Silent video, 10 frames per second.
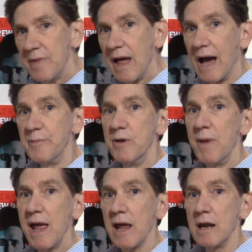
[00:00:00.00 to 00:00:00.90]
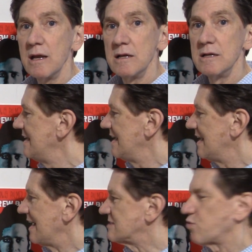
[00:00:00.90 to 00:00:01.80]
I'm your man.
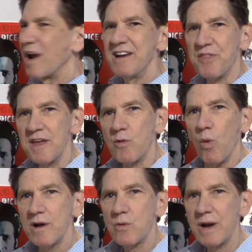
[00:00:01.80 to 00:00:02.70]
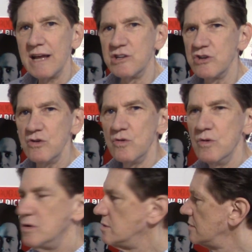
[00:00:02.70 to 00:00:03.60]
I tried to think, what can I do
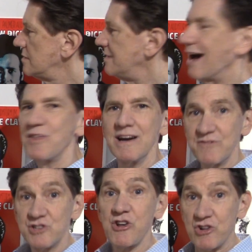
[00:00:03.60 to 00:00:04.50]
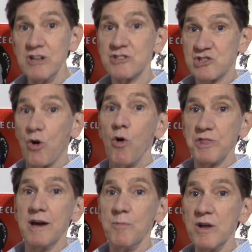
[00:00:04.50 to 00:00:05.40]
now that I've sold
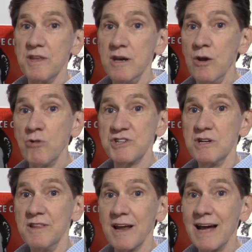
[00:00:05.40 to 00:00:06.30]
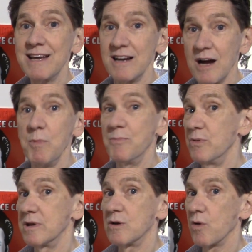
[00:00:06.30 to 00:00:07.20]
them on the notion that I can come up
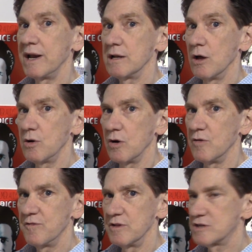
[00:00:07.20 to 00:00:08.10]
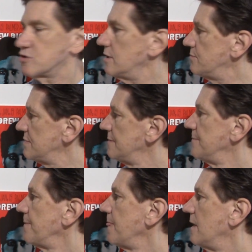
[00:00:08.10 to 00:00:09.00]
with a great logo for the trip?
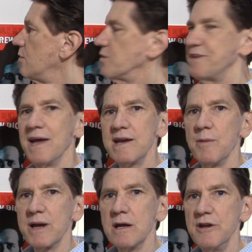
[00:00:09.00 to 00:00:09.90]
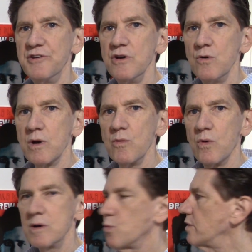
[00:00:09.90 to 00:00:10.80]
What the heck am I going to do?
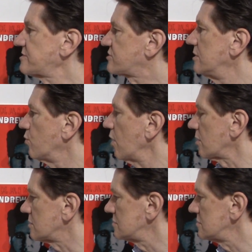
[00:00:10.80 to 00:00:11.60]
What's going to work?